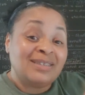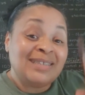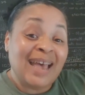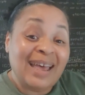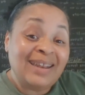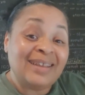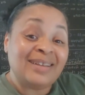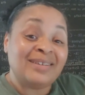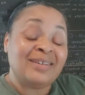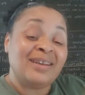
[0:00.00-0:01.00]

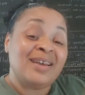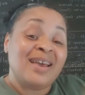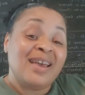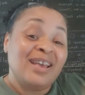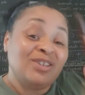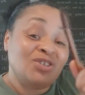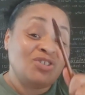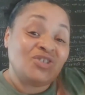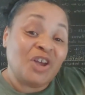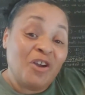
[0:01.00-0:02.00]
telling his
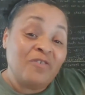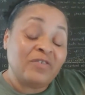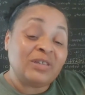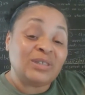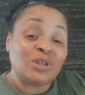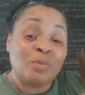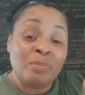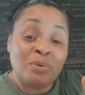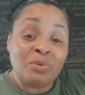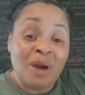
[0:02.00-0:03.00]
servants, the
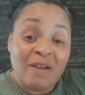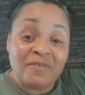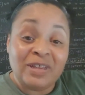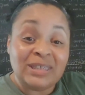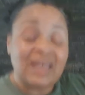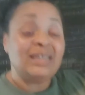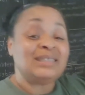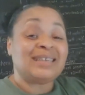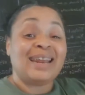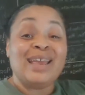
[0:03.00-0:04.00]
prophets. He
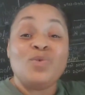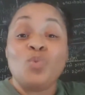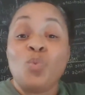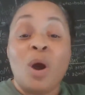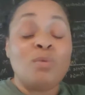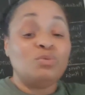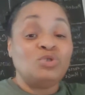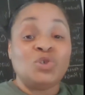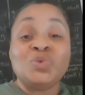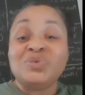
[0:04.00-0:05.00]
said he
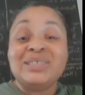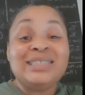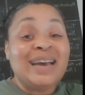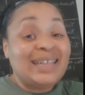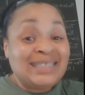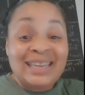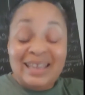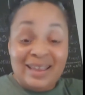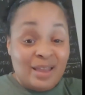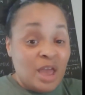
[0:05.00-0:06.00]
won't do
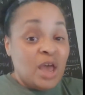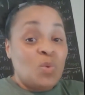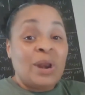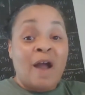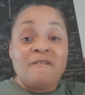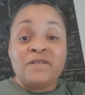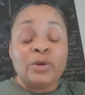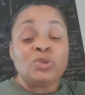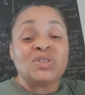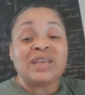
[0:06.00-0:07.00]
nothing without
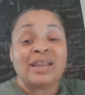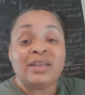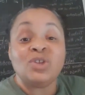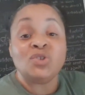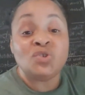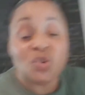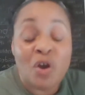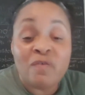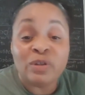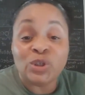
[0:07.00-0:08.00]
first telling his
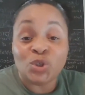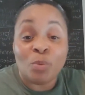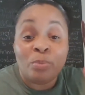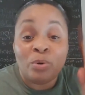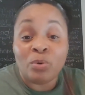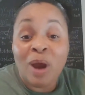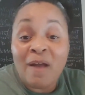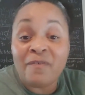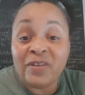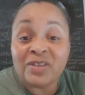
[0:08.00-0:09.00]
servants, the
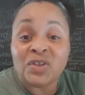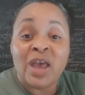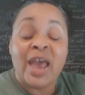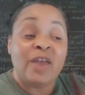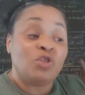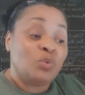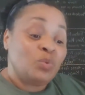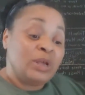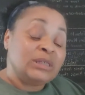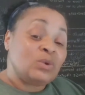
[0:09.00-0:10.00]
prophets. And the
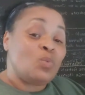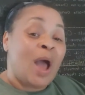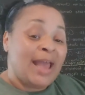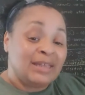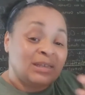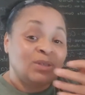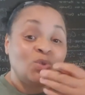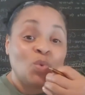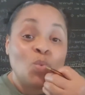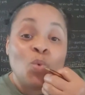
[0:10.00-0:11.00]
reason why is
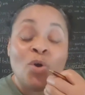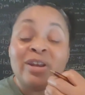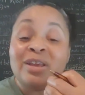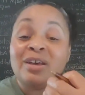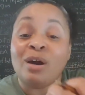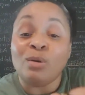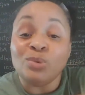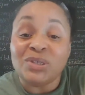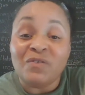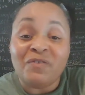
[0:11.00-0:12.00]
because the warning
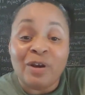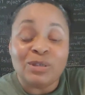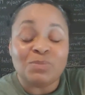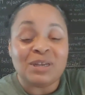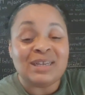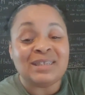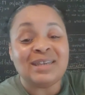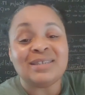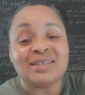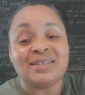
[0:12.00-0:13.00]
goes first. Because
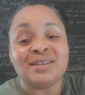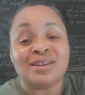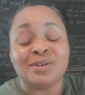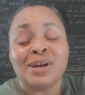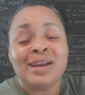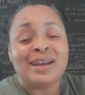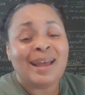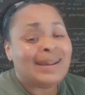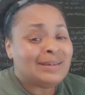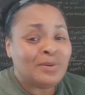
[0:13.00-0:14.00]
here's the deal
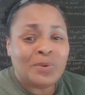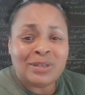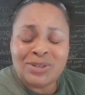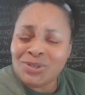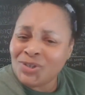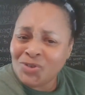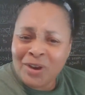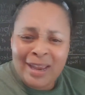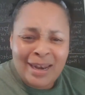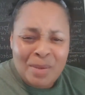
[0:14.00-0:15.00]
God don't want to
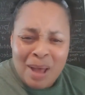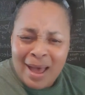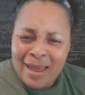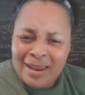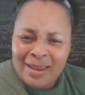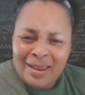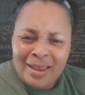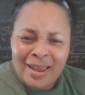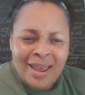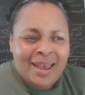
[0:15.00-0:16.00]
destroy anybody.
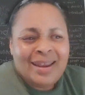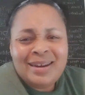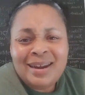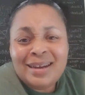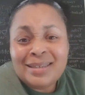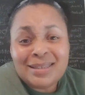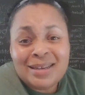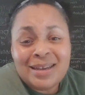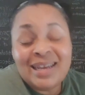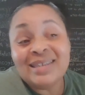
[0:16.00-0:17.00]
He
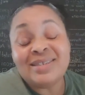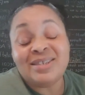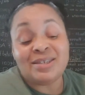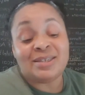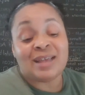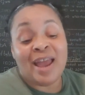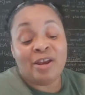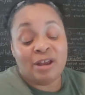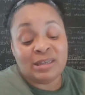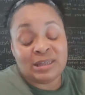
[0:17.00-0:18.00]
doesn't. His
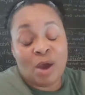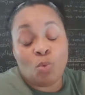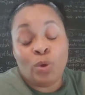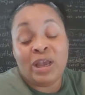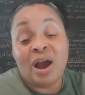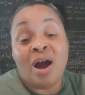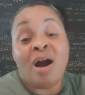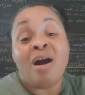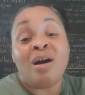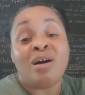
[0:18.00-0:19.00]
desire is that we
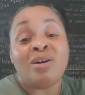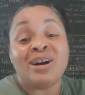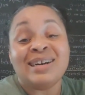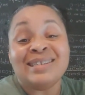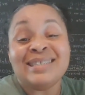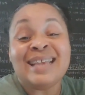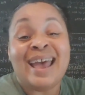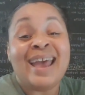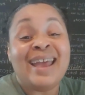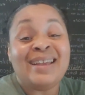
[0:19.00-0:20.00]
all
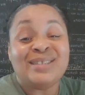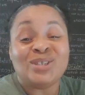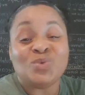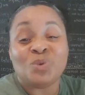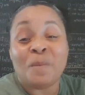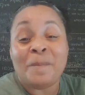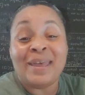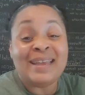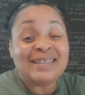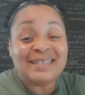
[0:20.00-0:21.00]
attain to
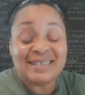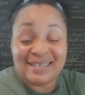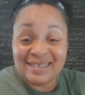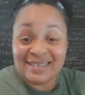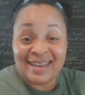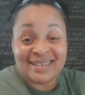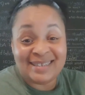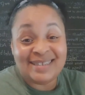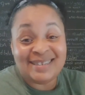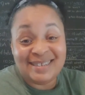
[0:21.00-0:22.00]
repentance.
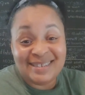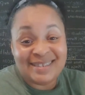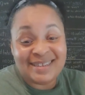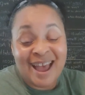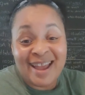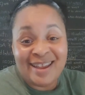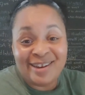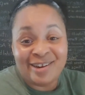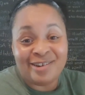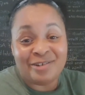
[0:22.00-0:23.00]
That's his
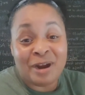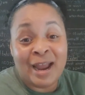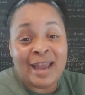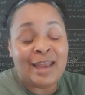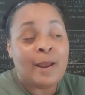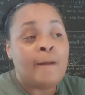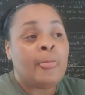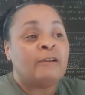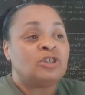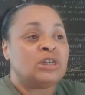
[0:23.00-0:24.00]
desire, right?
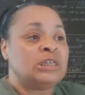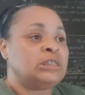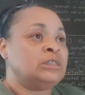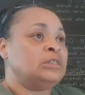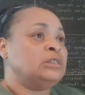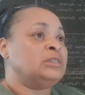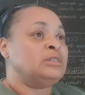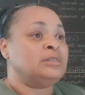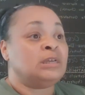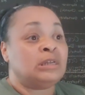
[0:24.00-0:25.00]
So listen to this.
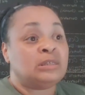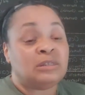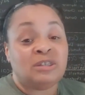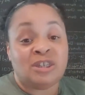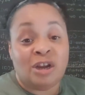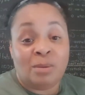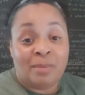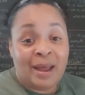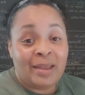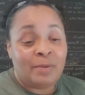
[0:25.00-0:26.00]
This is, again, this is
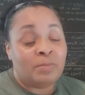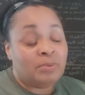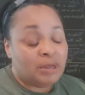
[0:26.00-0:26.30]
Jeremiah.